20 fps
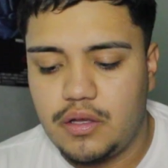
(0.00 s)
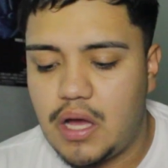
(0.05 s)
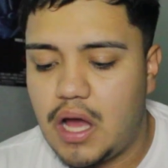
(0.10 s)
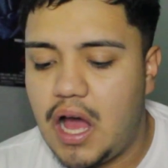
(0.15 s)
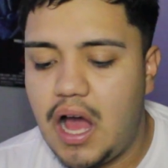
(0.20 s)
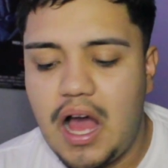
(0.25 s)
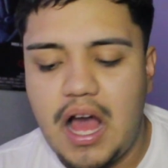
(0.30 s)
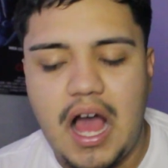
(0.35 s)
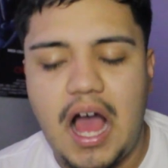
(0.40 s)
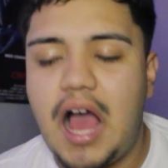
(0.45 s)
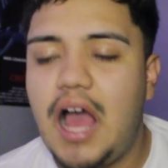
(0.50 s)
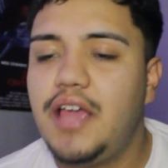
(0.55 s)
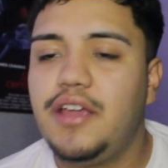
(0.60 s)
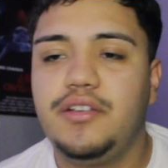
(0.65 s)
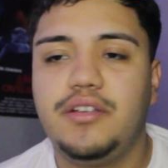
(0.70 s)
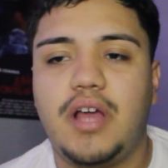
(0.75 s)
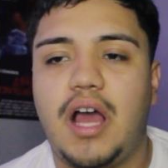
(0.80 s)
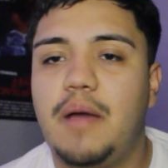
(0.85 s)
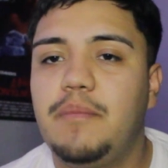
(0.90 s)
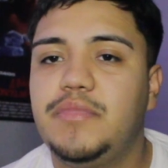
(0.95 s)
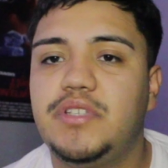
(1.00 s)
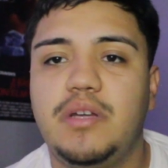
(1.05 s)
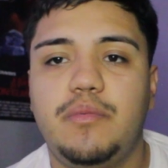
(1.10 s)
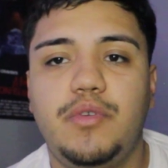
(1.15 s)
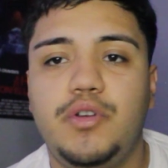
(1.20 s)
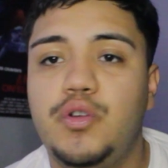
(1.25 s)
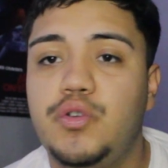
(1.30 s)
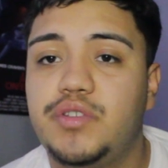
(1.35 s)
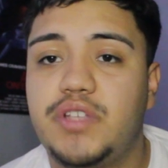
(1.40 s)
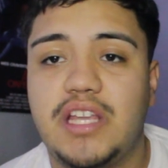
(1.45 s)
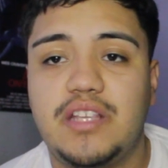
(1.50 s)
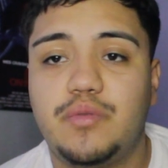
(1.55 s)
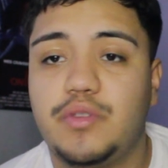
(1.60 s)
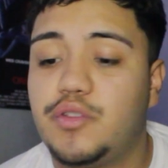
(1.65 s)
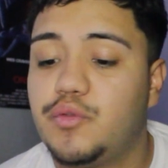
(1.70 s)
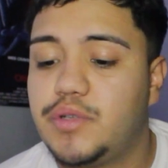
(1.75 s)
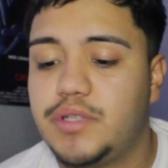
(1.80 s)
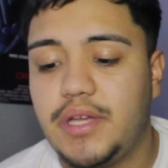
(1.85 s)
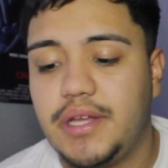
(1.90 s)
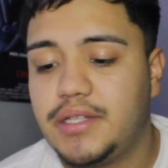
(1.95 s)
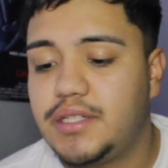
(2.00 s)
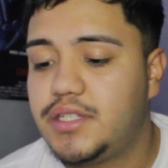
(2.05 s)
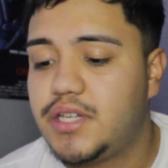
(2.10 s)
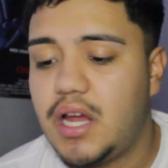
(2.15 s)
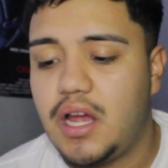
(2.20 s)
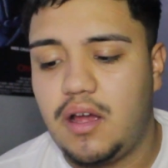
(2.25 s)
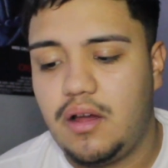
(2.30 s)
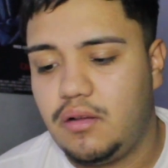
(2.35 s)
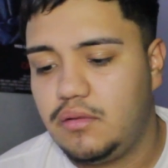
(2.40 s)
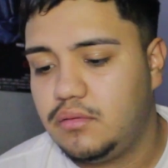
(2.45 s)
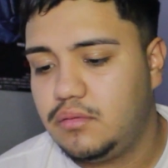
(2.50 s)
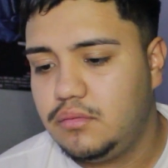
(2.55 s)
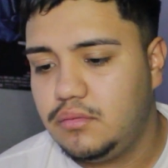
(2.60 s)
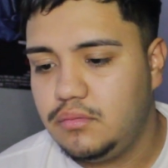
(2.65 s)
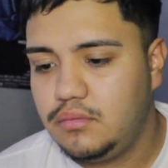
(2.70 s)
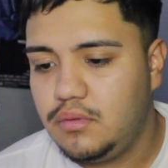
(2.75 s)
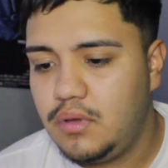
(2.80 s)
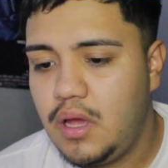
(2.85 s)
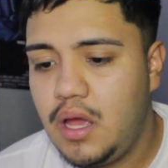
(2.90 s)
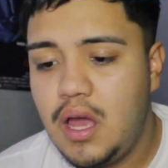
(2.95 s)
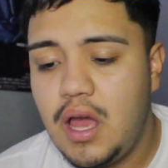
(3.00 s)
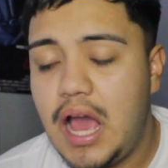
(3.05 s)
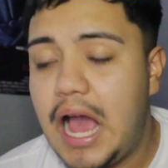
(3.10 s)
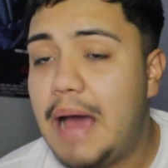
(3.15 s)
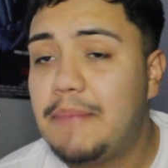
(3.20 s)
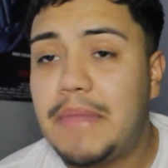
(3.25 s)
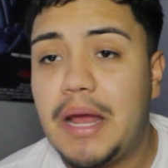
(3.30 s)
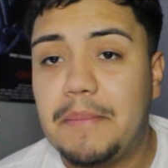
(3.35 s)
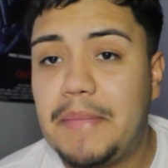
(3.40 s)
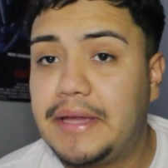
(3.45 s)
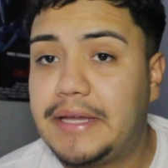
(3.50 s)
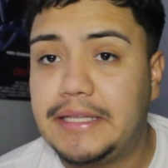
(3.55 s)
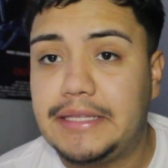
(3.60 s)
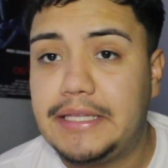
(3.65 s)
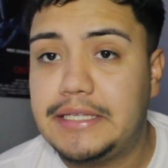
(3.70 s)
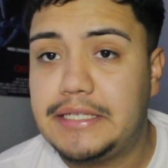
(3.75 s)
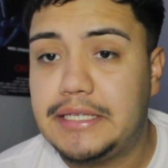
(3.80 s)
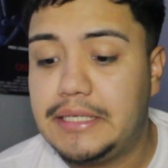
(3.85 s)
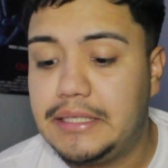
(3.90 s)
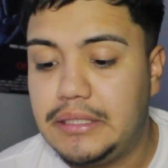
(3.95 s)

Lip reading: I'm someone who stays with receipts, child. I'm not making this shit